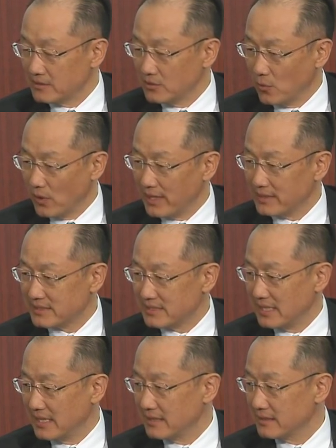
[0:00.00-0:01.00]
To what
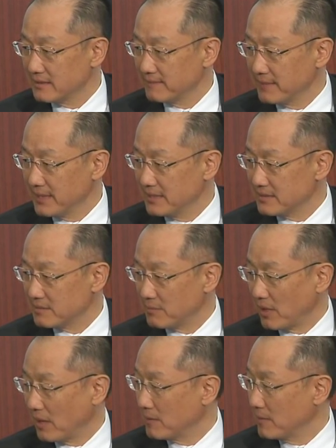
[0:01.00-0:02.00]
extent is the
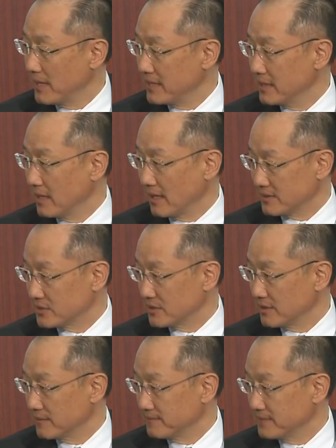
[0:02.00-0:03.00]
problem
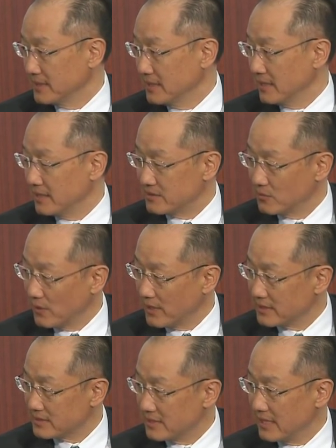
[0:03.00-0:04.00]
ideological? And to what
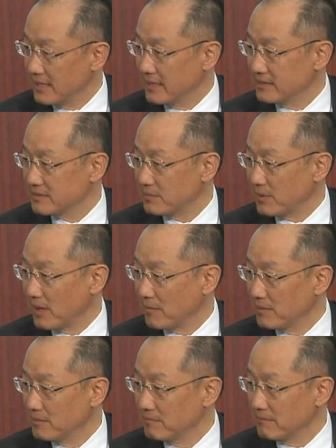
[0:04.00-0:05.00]
extent is the
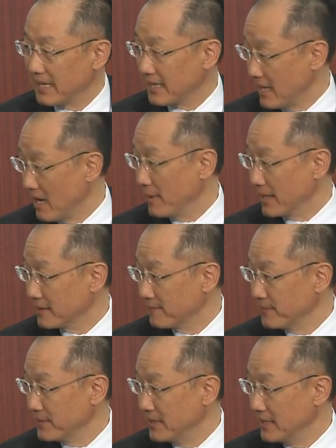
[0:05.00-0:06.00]
problem economic?
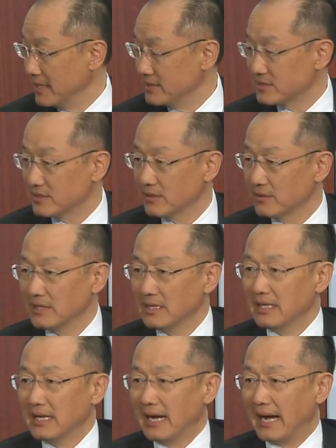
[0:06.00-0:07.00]
Right? And so
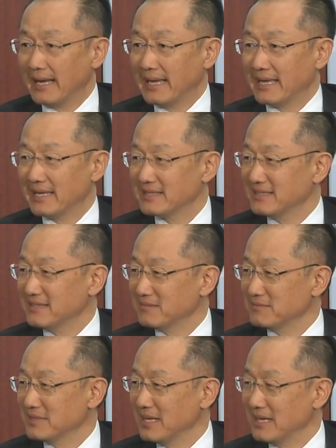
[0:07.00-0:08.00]
I get
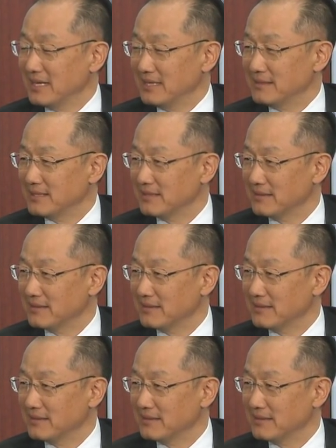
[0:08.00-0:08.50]
uh,